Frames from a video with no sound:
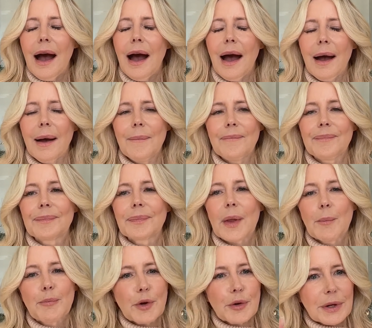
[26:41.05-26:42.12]
um,
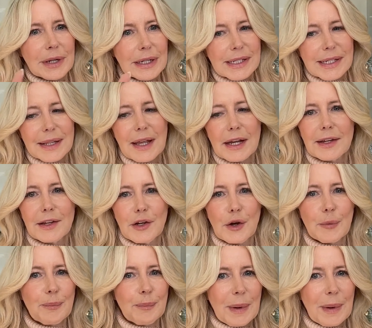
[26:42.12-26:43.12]
broken into like, you know,